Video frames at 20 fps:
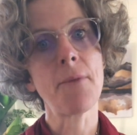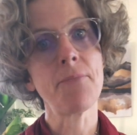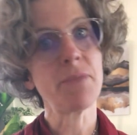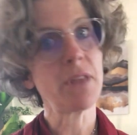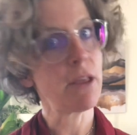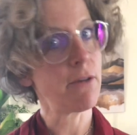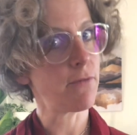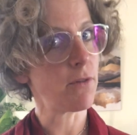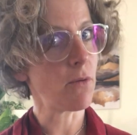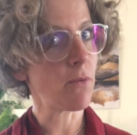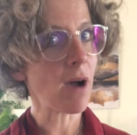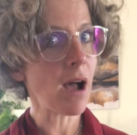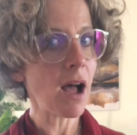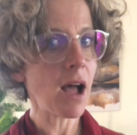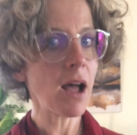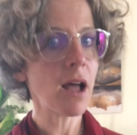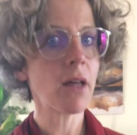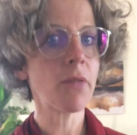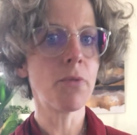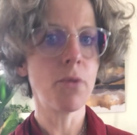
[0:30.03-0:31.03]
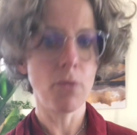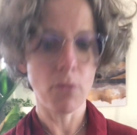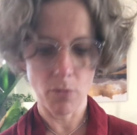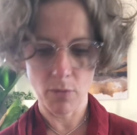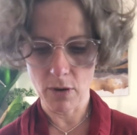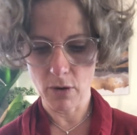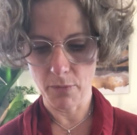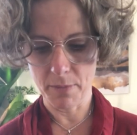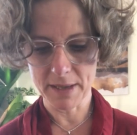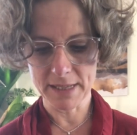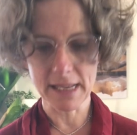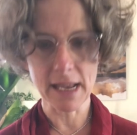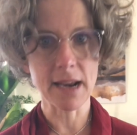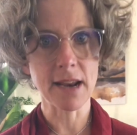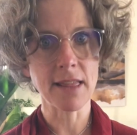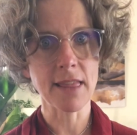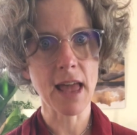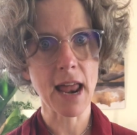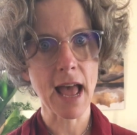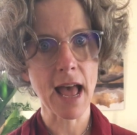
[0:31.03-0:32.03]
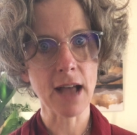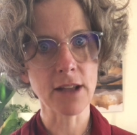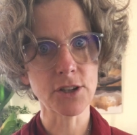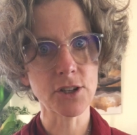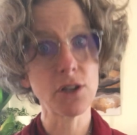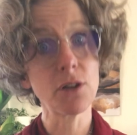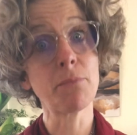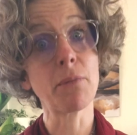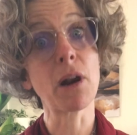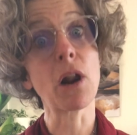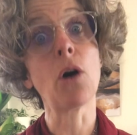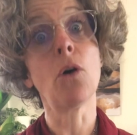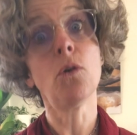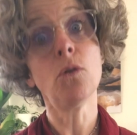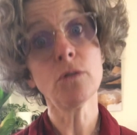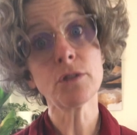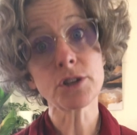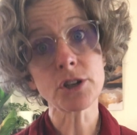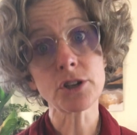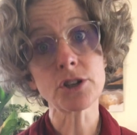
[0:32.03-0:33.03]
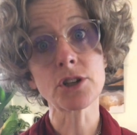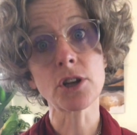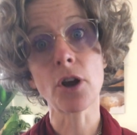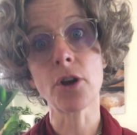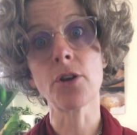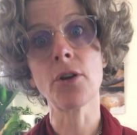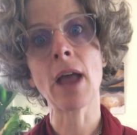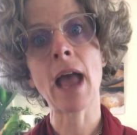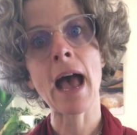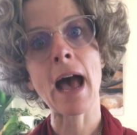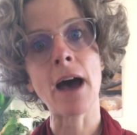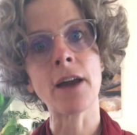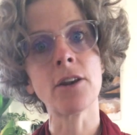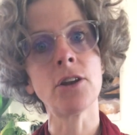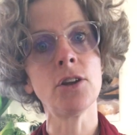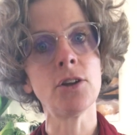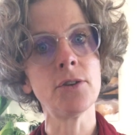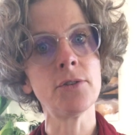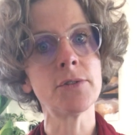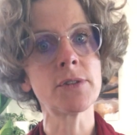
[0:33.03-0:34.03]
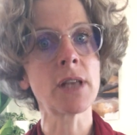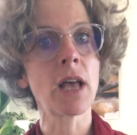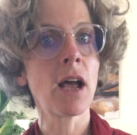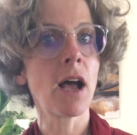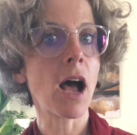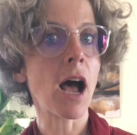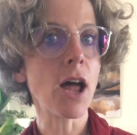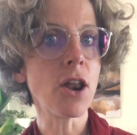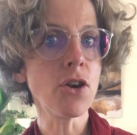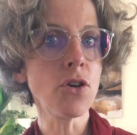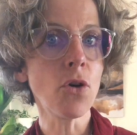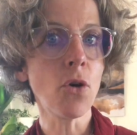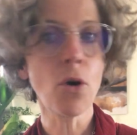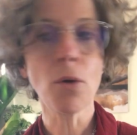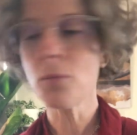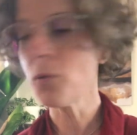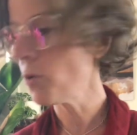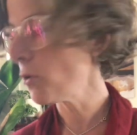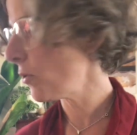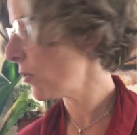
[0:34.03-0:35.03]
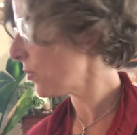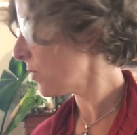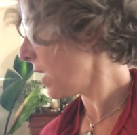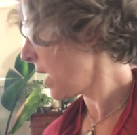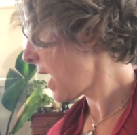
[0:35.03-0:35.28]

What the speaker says: If you are, we'll be sending that out to you, but I'll also show you how to use a normal